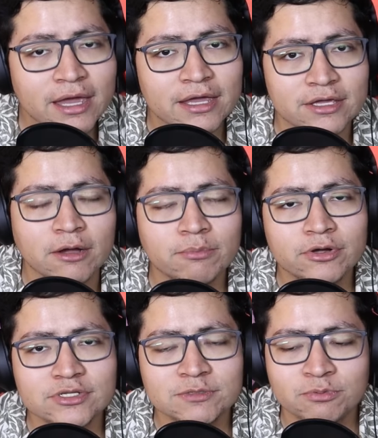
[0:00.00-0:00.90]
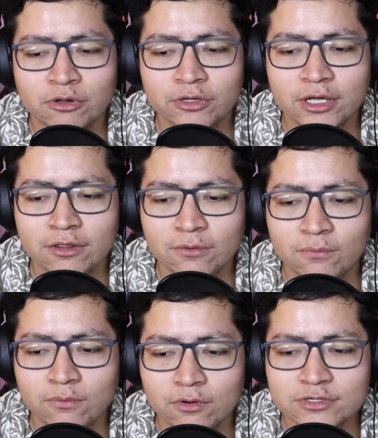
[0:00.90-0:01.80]
Young Boys is probably the
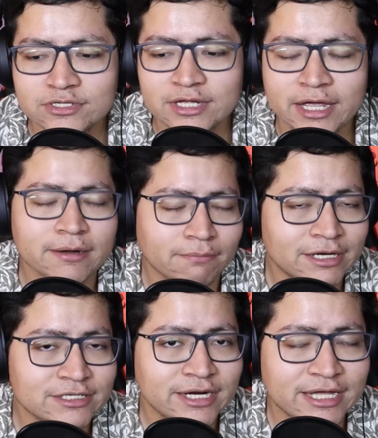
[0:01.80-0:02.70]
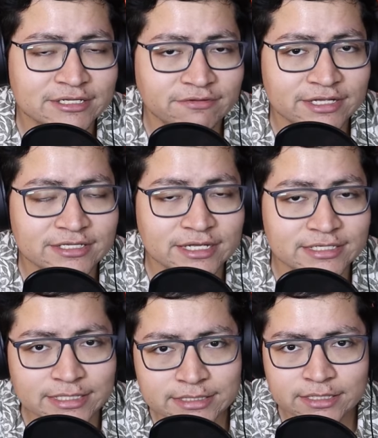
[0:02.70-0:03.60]
worst side Barcelona has faced this
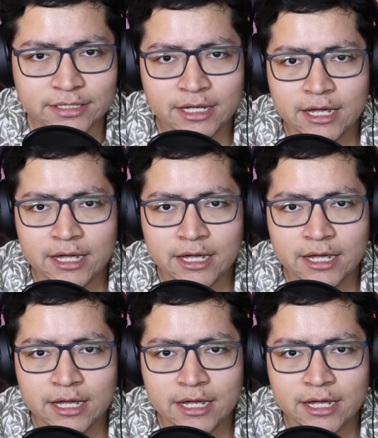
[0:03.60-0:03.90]
season,